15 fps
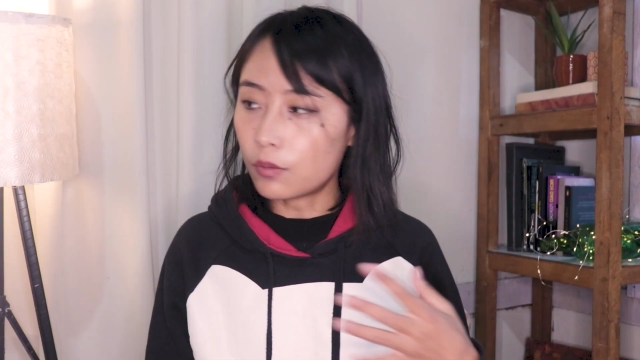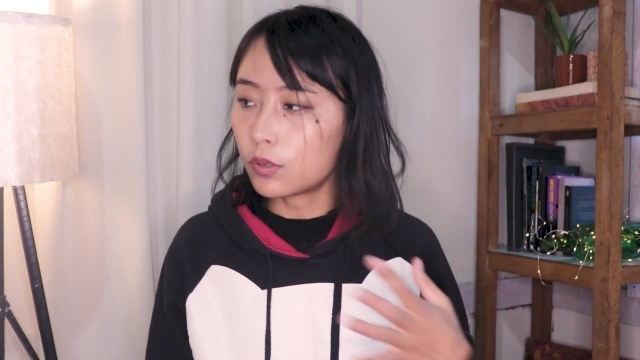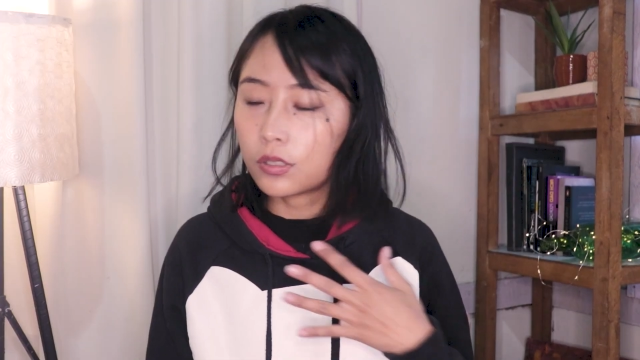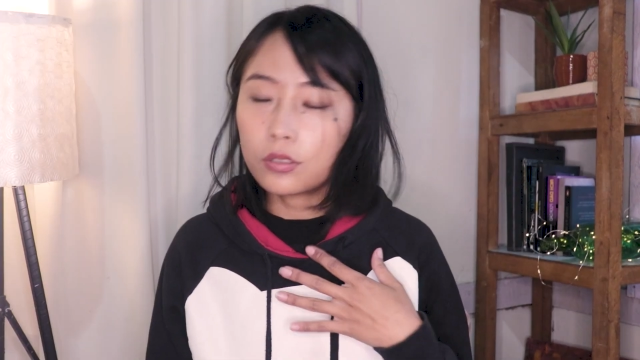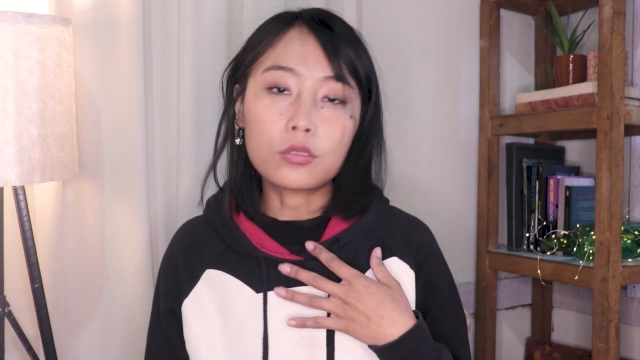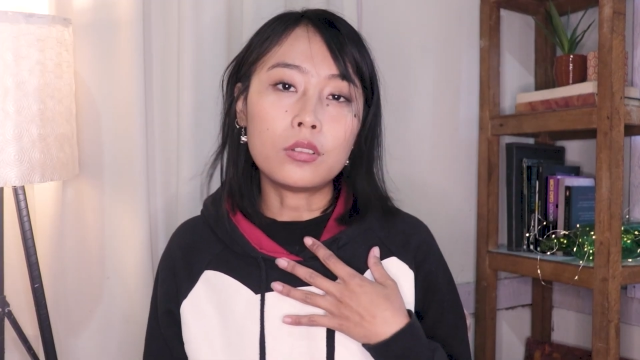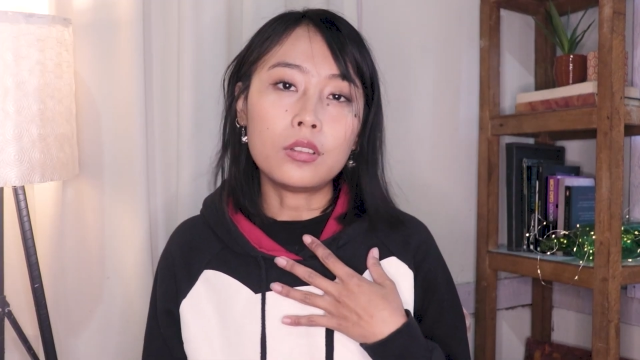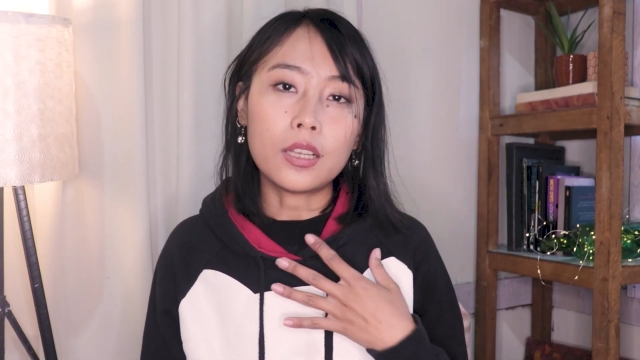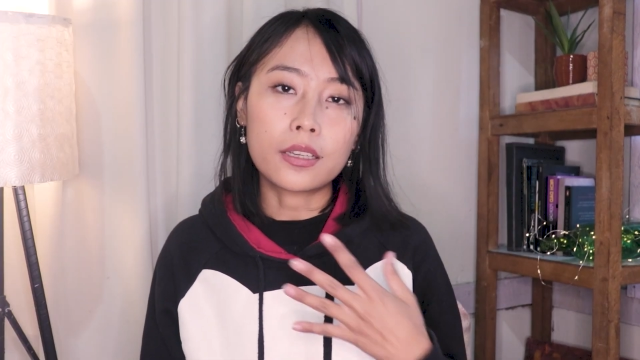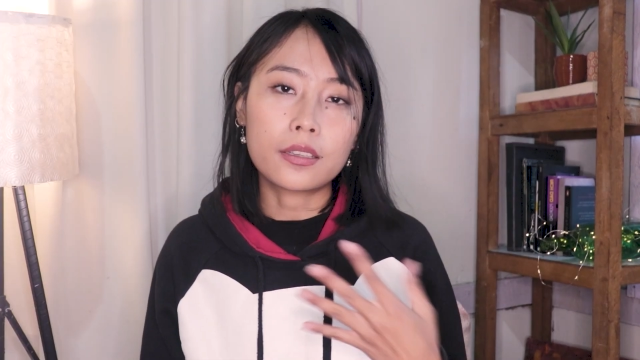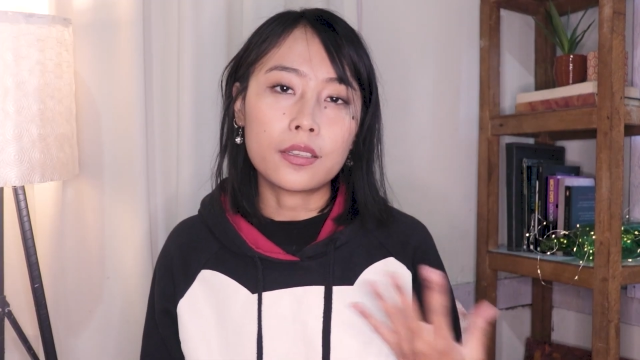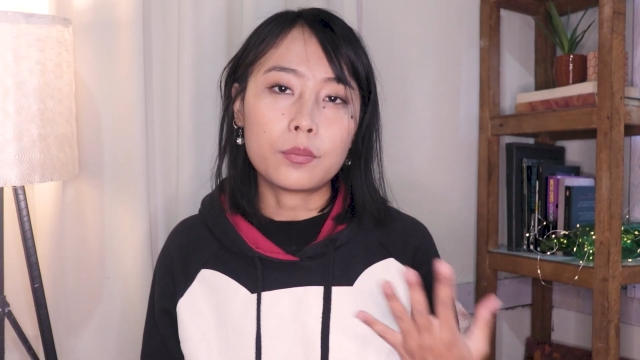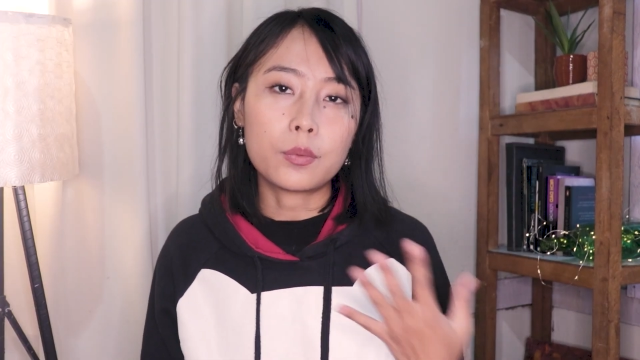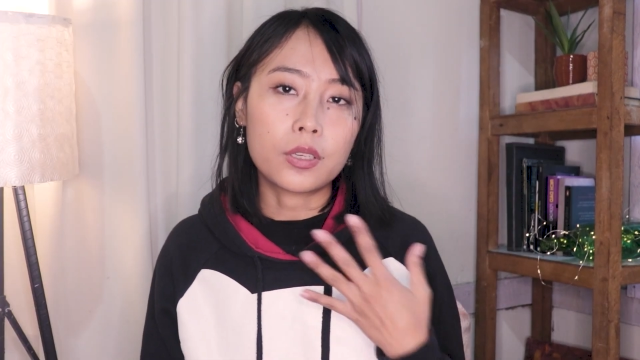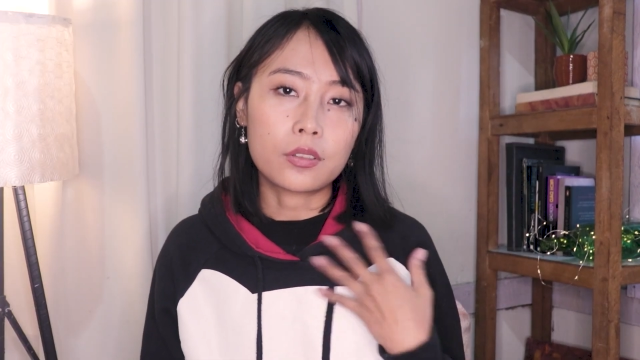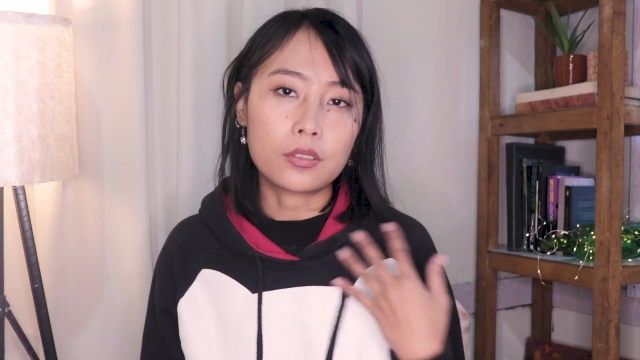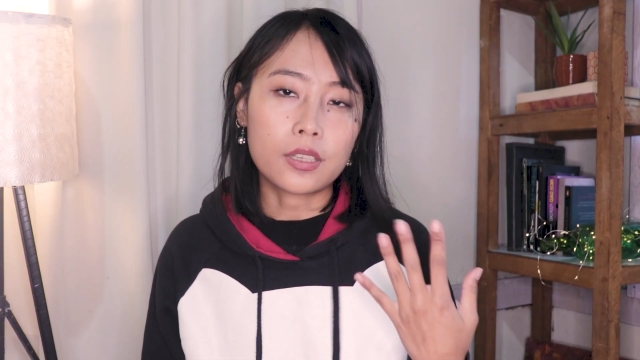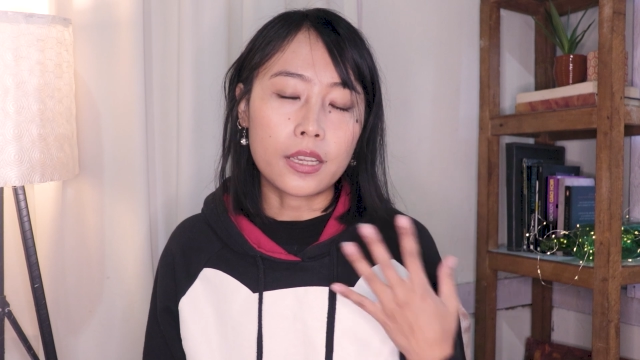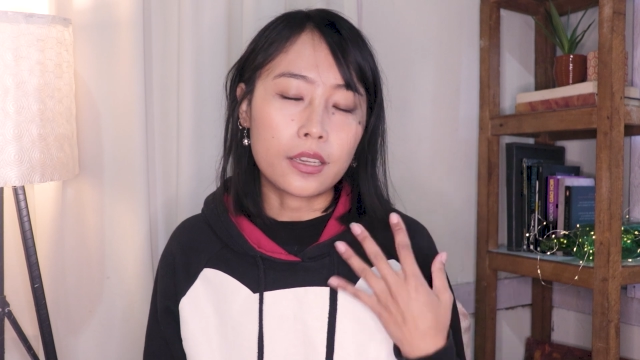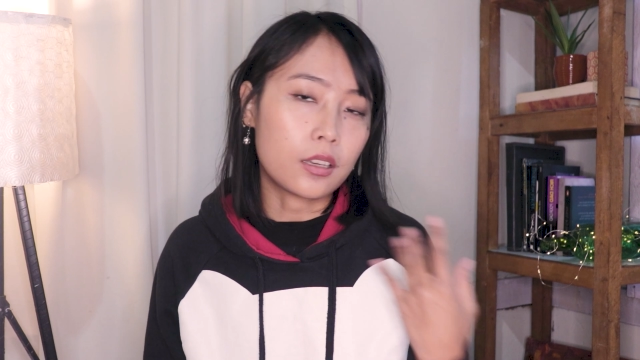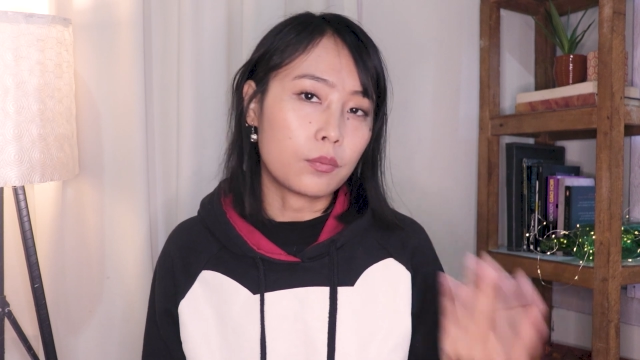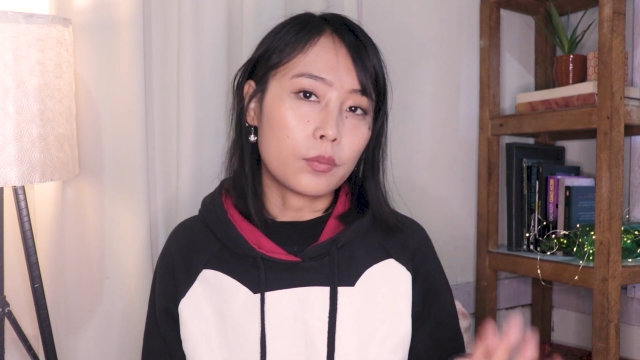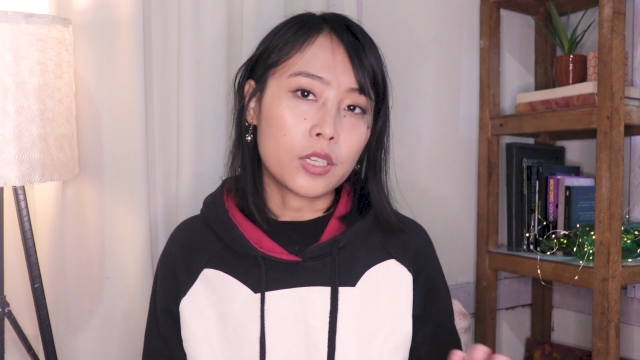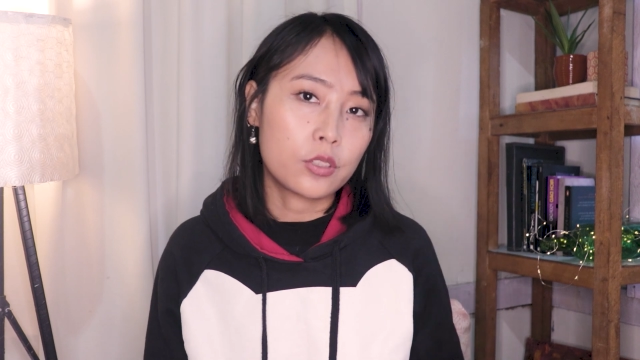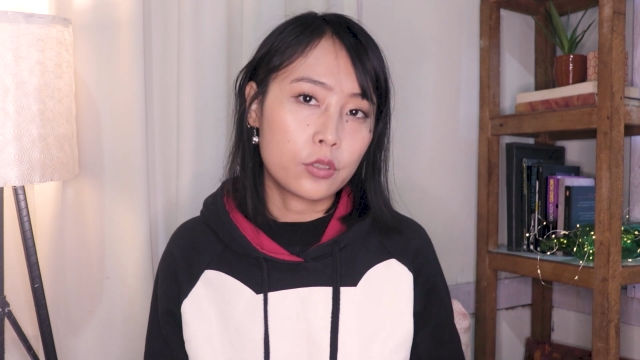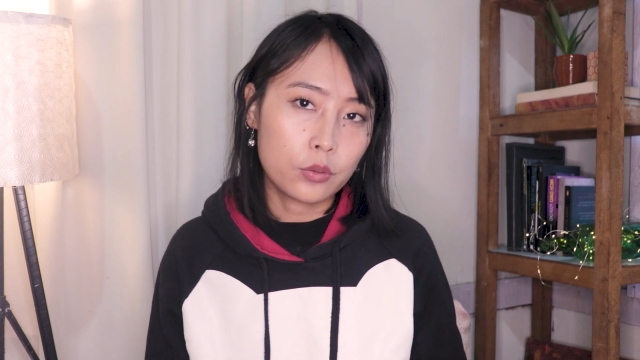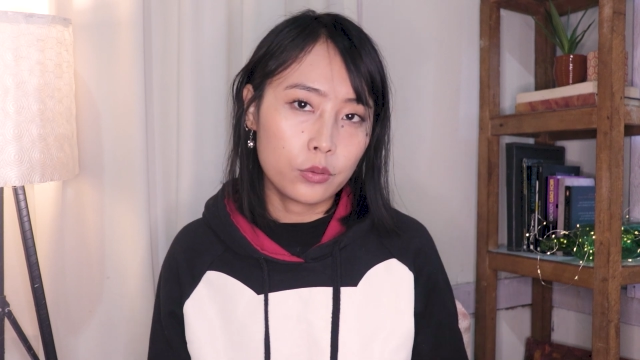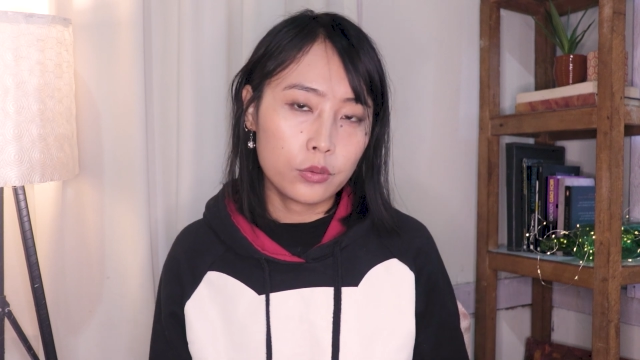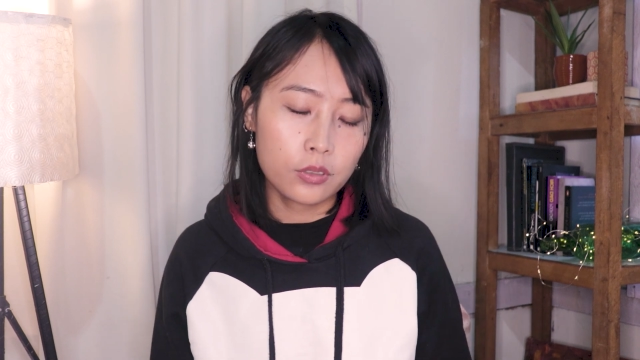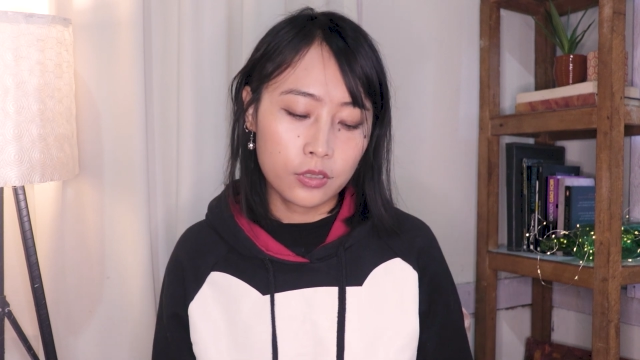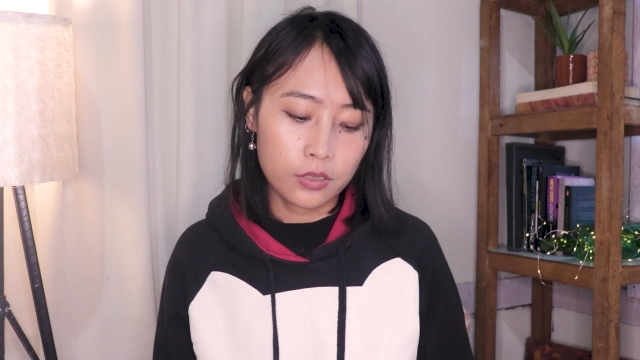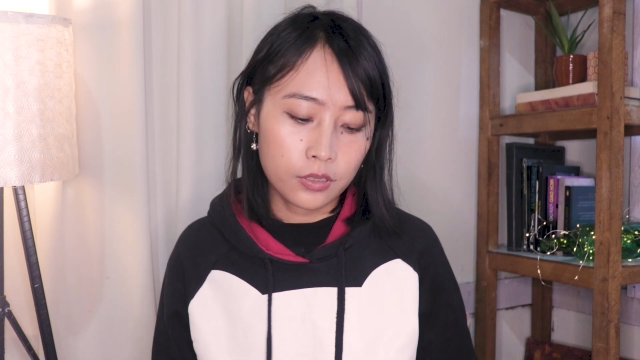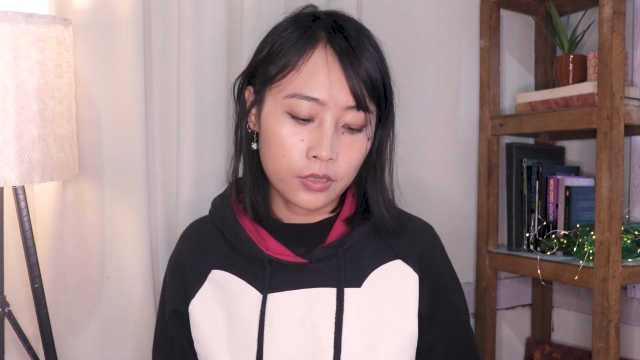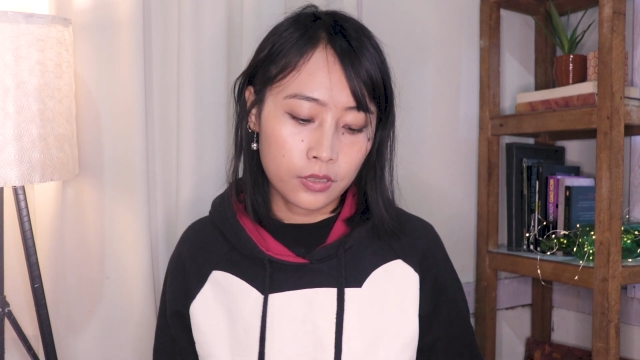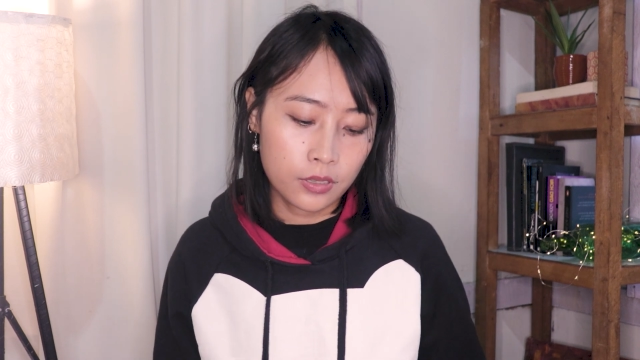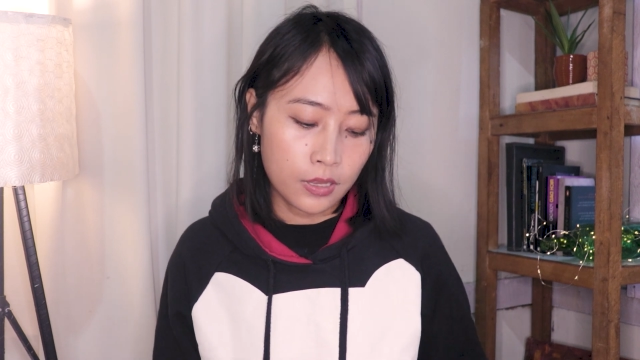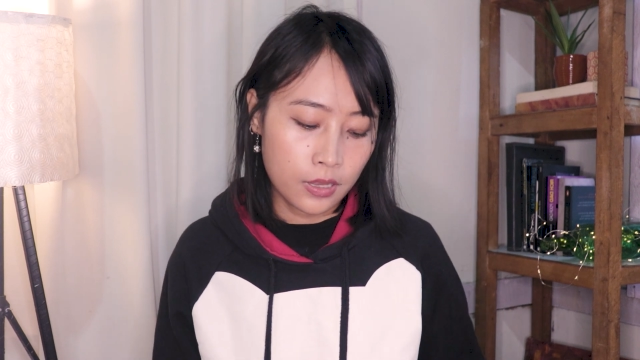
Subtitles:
I was so lucky because I got my shoes.